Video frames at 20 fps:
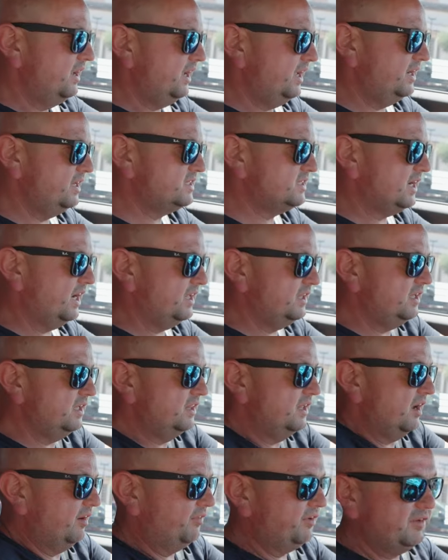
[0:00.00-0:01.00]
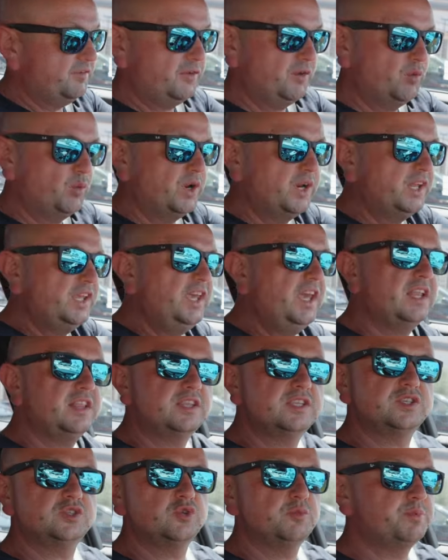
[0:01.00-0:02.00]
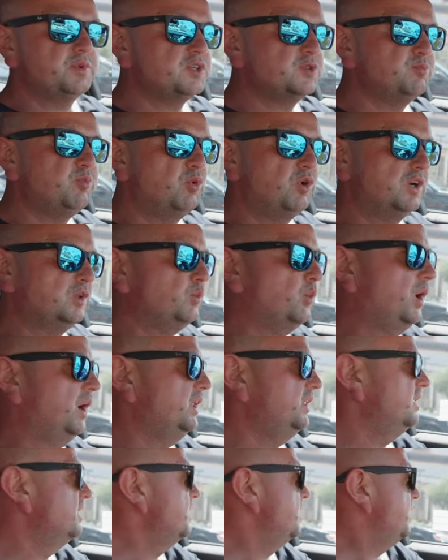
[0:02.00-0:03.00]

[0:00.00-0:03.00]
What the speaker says: and it's kind of enough. If you want to get the super sport one,